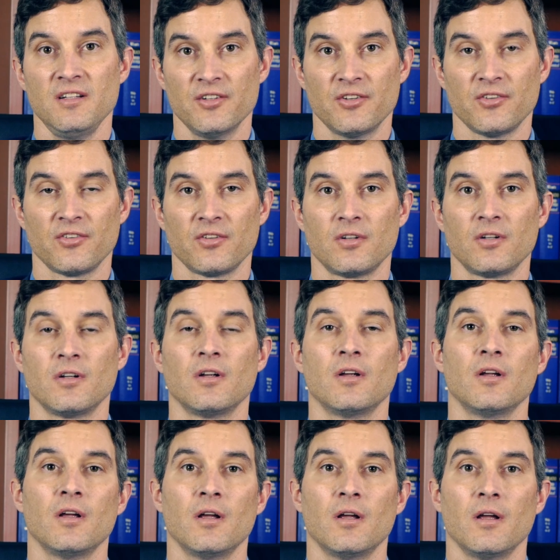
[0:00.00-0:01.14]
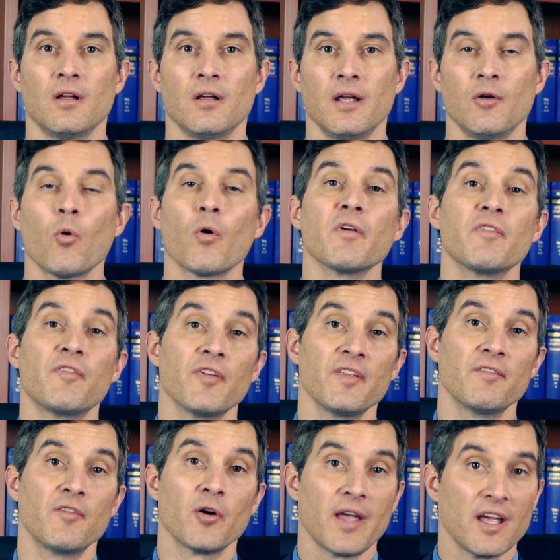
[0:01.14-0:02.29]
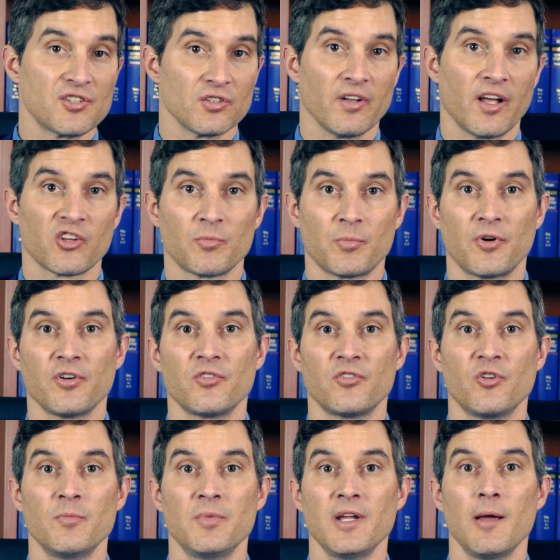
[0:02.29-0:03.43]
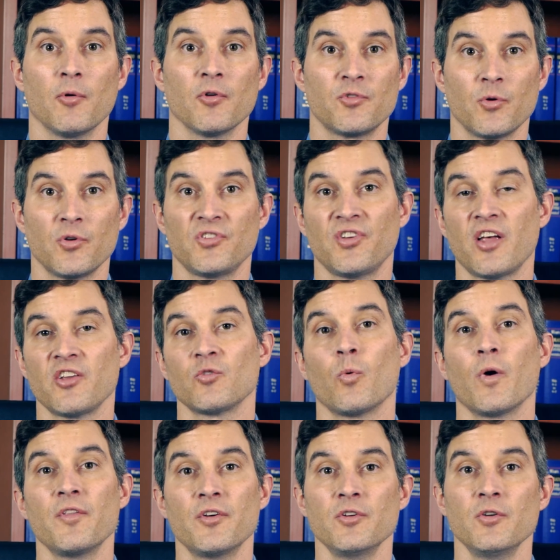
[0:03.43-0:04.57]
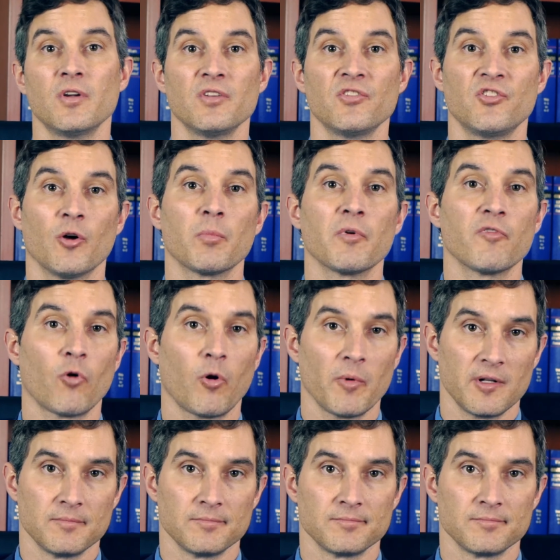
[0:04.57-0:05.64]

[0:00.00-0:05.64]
years in order for the vocational expert to be able to assess whether you can still perform it.